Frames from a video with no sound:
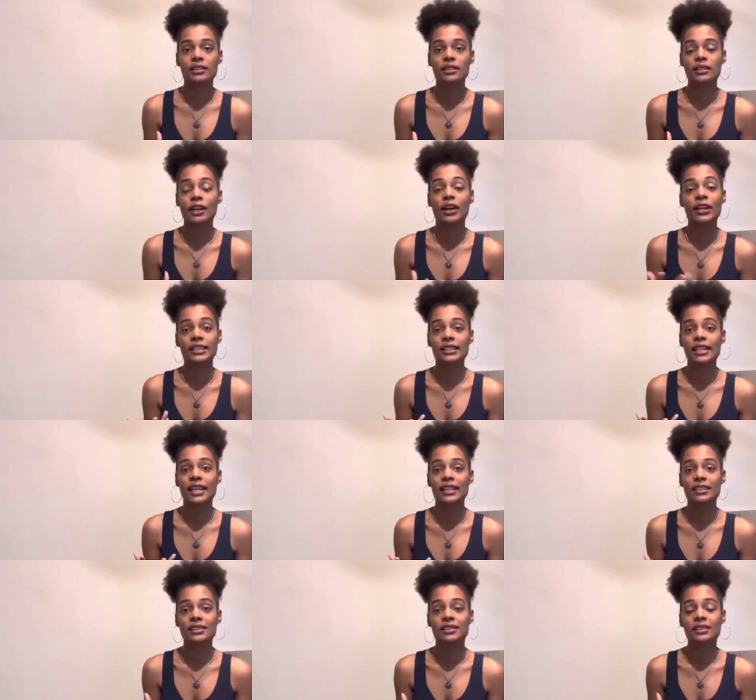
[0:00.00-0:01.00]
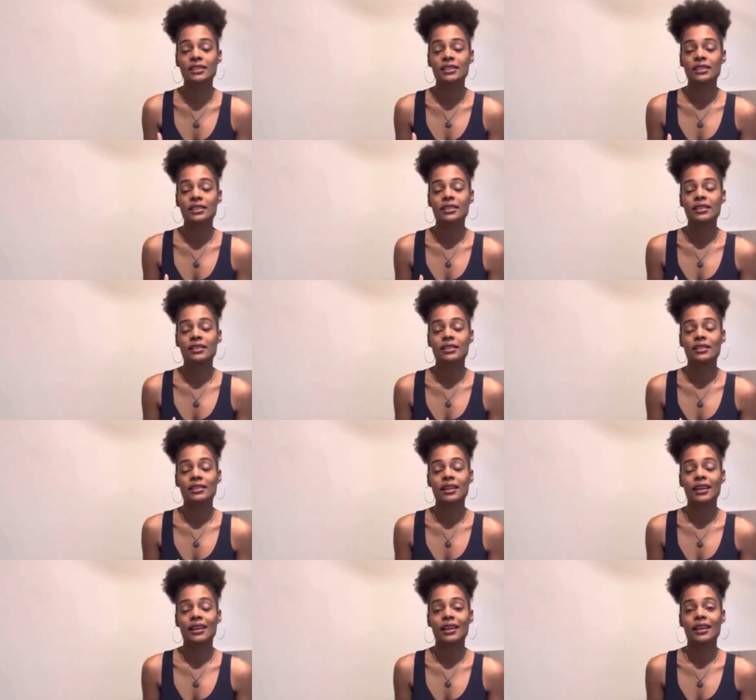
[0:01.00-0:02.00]
architect.
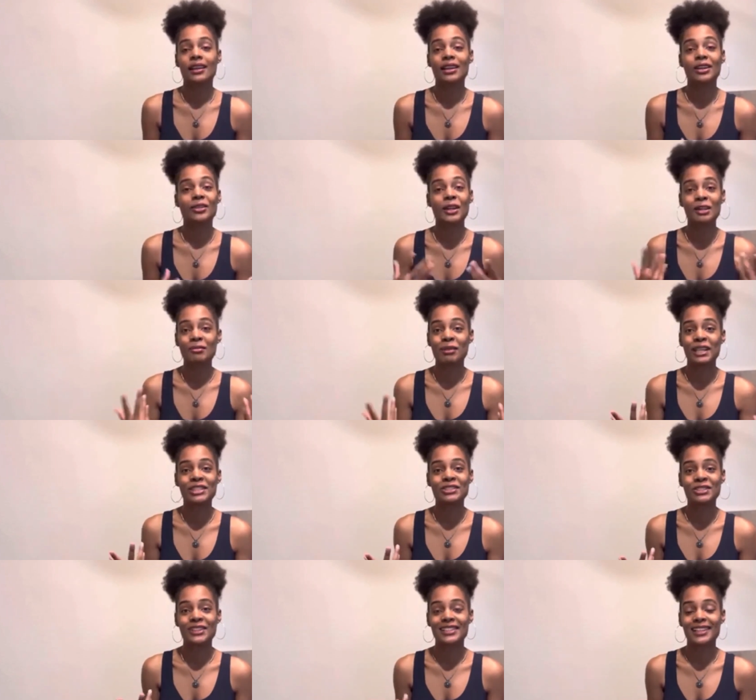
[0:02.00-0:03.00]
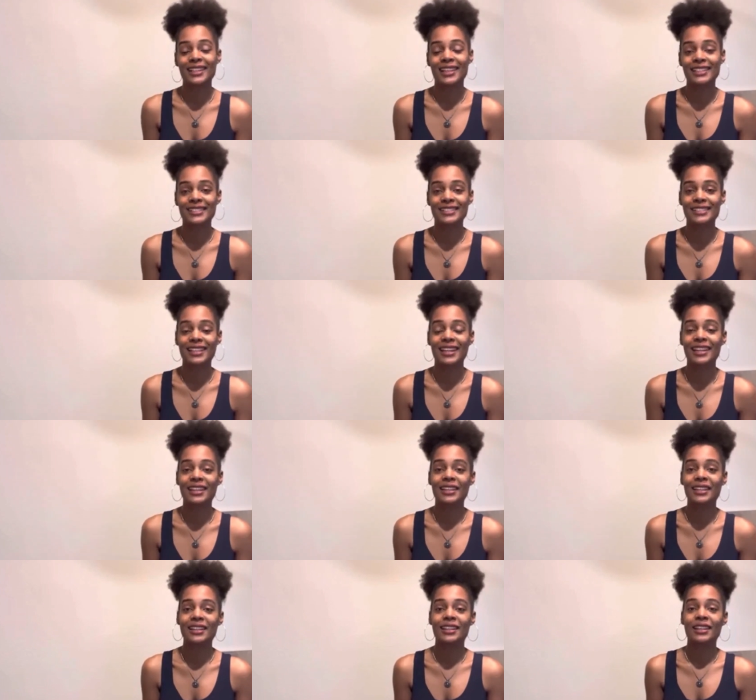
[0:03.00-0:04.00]
Grand Maestro, as I like to say,
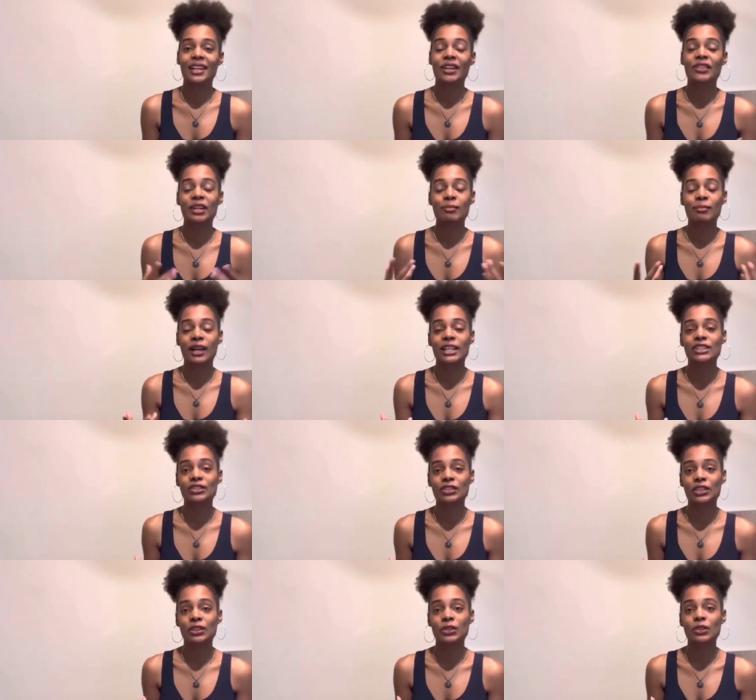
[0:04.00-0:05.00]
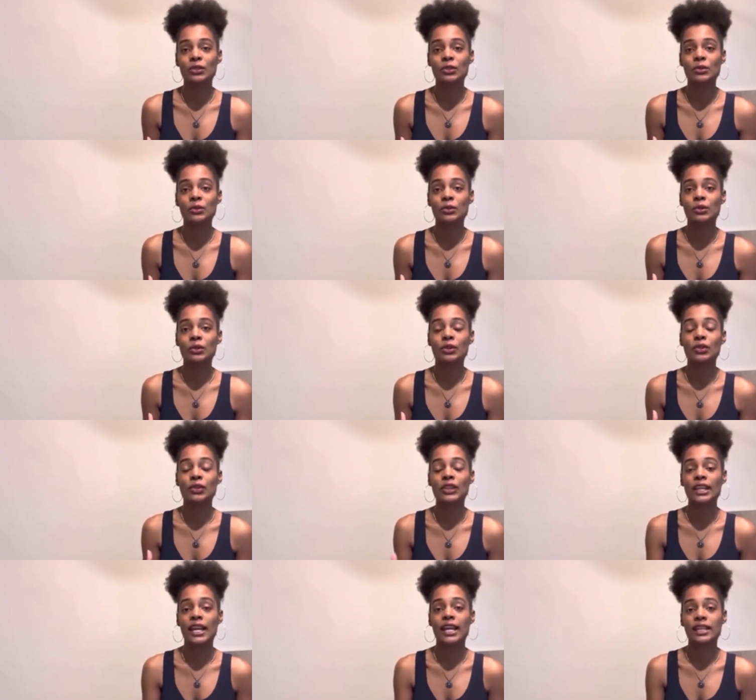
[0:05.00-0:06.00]
a Grand Maestro who
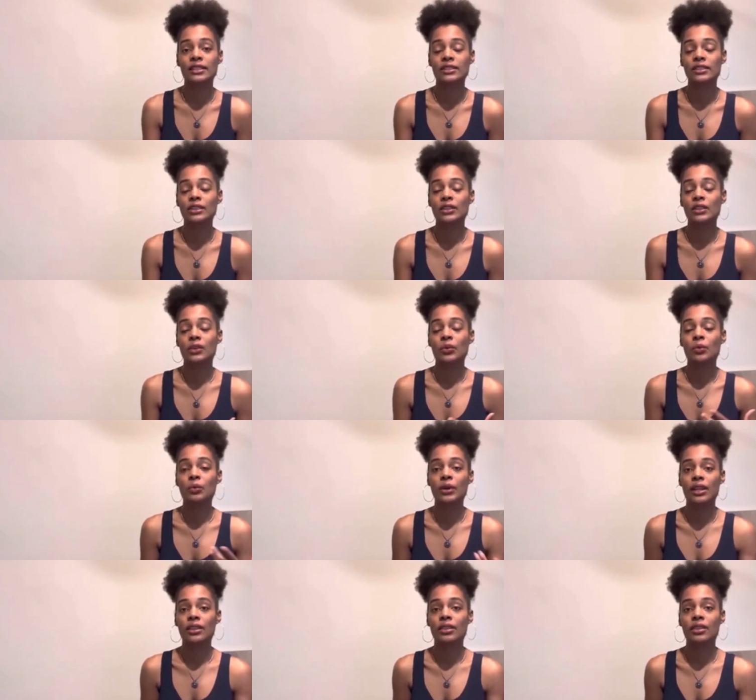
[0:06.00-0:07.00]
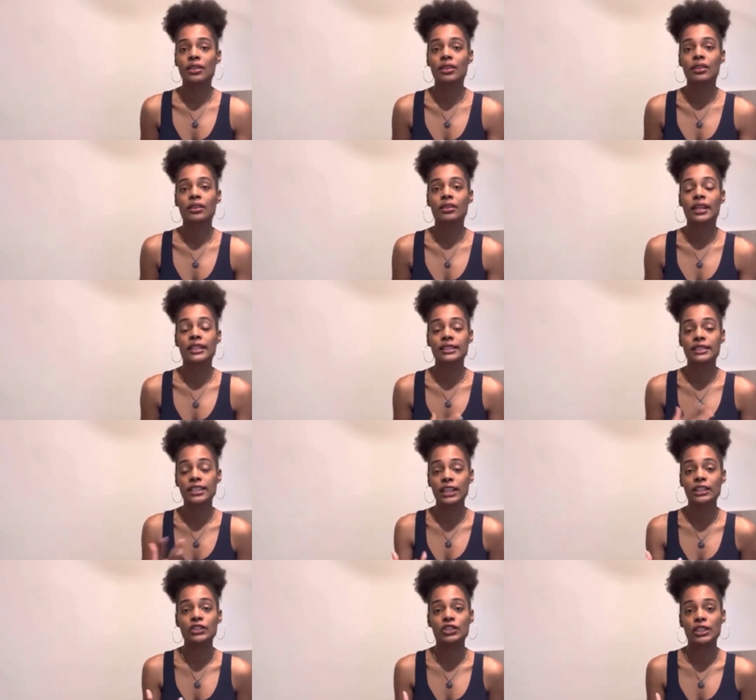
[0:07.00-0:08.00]
creates with
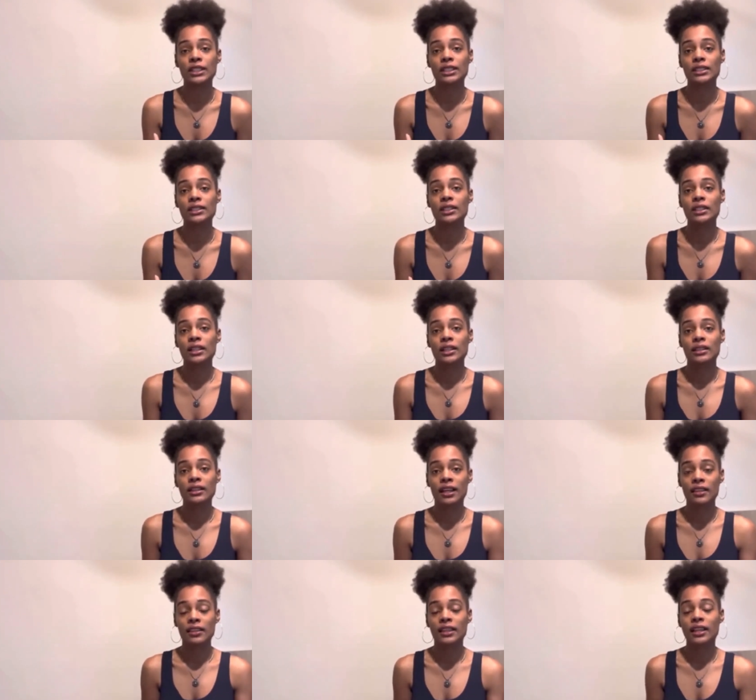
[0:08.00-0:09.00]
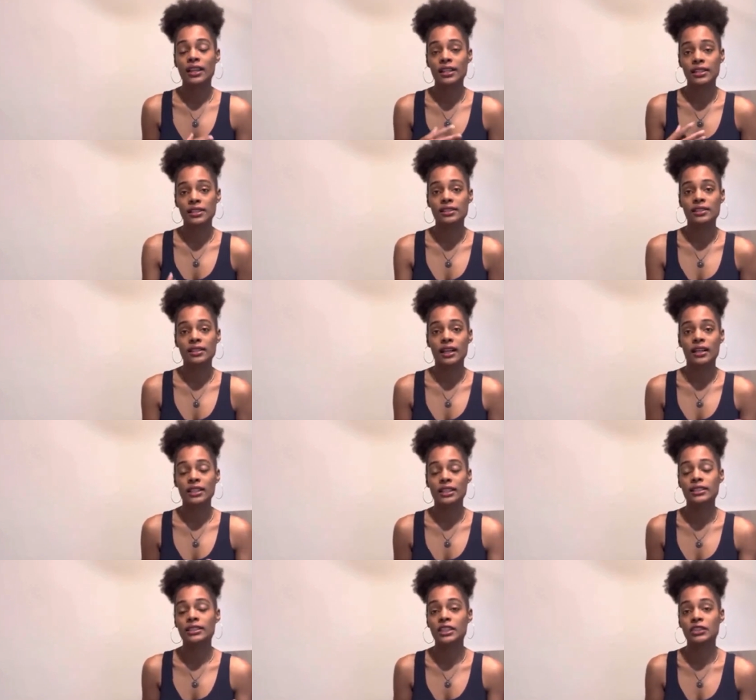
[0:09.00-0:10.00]
intention. Nothing is
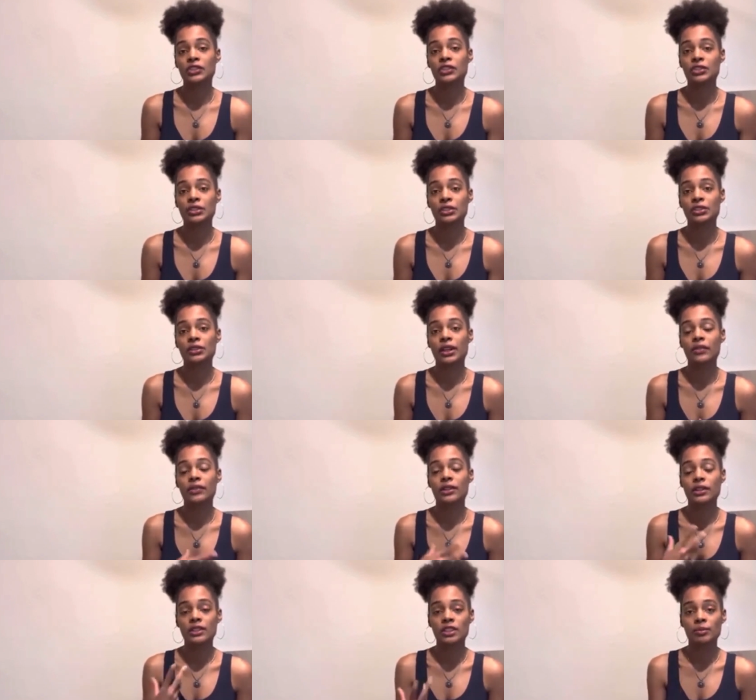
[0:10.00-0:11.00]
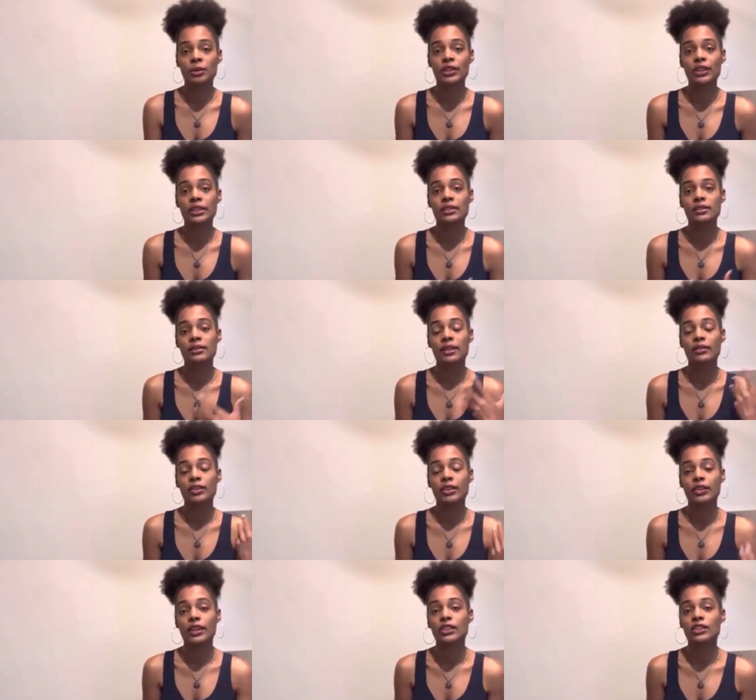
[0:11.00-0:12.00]
unintentional. Every experience, every
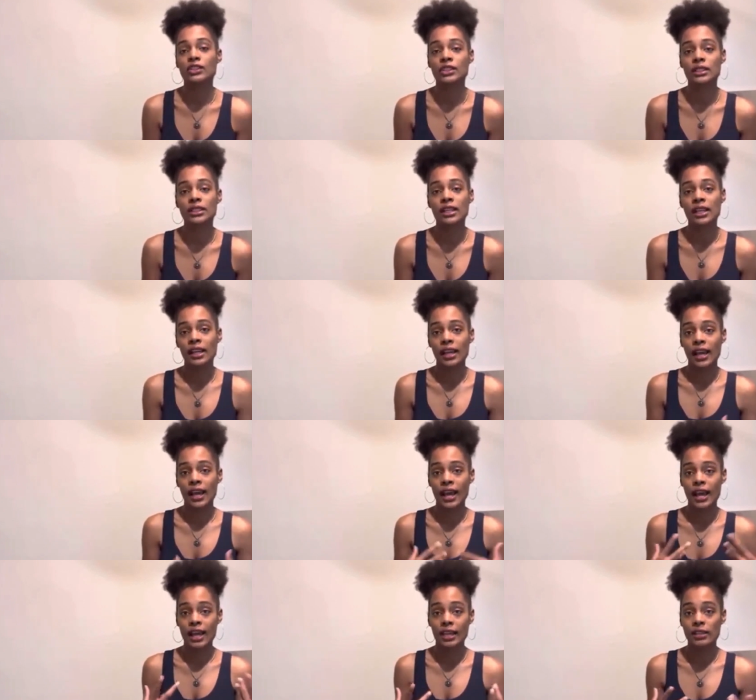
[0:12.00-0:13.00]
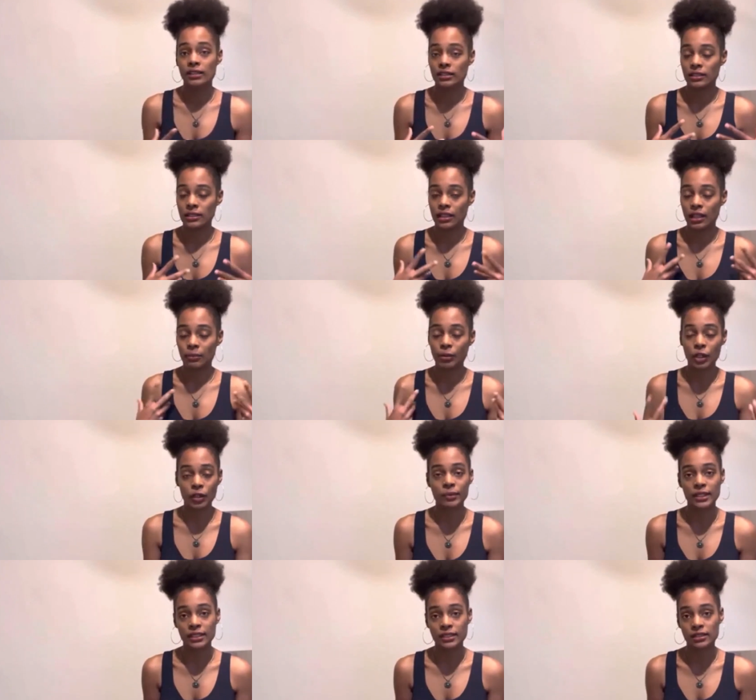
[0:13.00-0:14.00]
creation has a
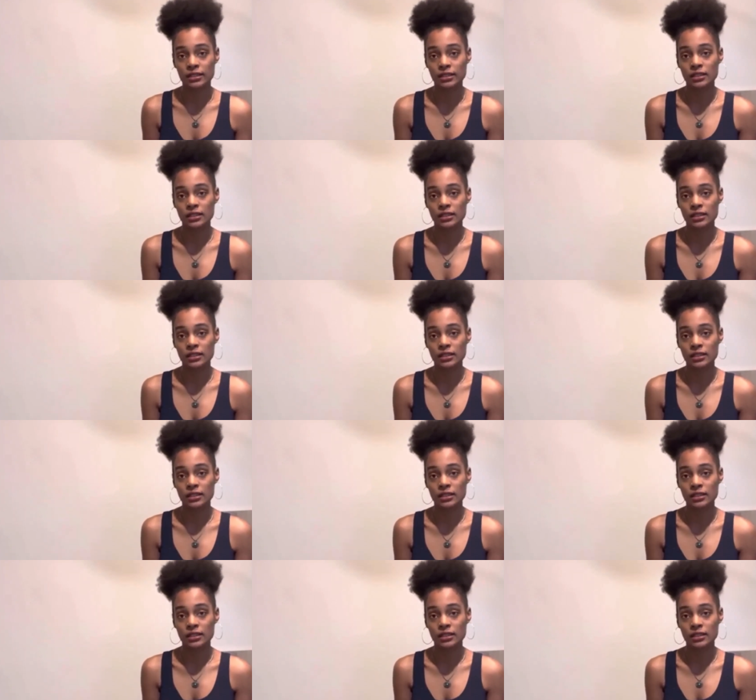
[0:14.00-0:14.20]
purpose,